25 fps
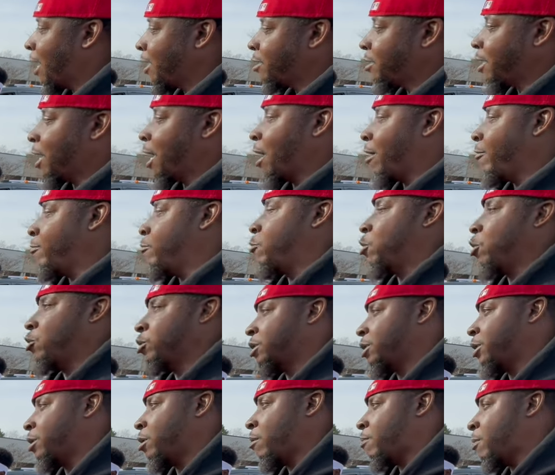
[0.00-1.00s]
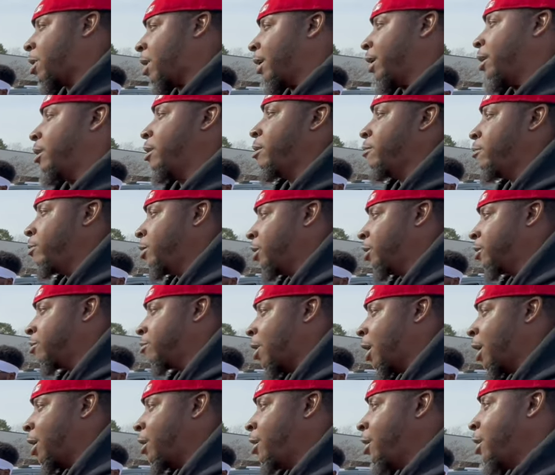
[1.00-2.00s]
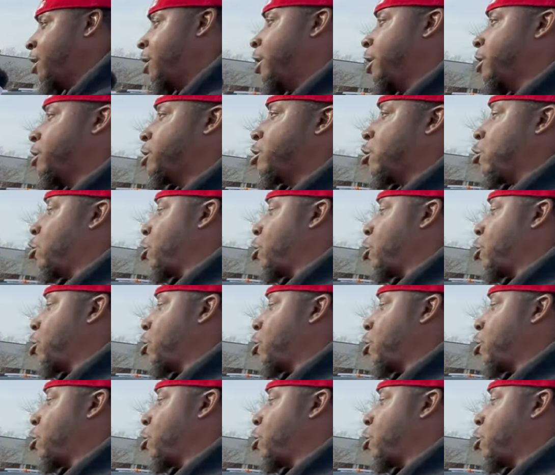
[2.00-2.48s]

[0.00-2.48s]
should have mercy on my enemies, right, and show